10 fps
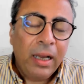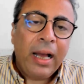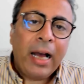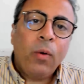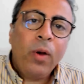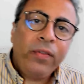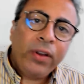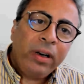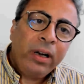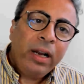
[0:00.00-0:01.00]

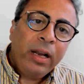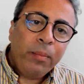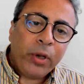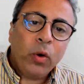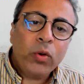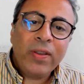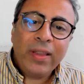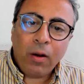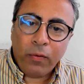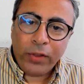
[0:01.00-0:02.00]
However, because
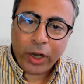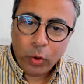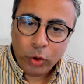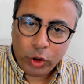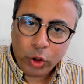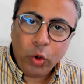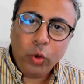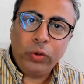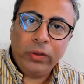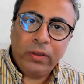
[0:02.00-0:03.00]
of the
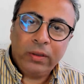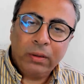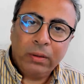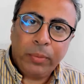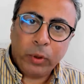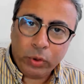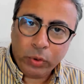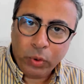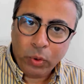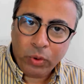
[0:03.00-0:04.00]
controlled
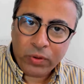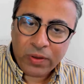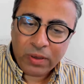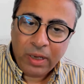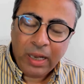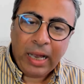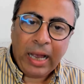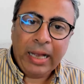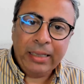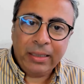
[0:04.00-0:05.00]
protocols
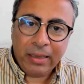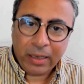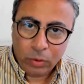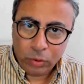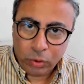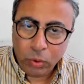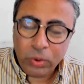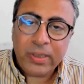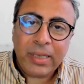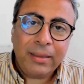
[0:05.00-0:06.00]
and the
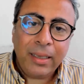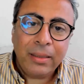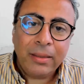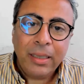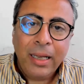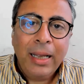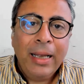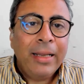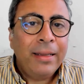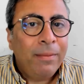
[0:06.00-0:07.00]
controlled settings,
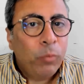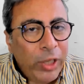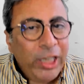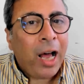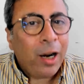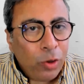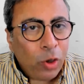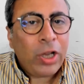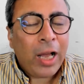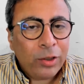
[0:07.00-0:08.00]
we are
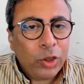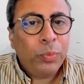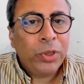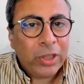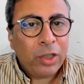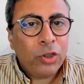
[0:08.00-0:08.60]
not 100%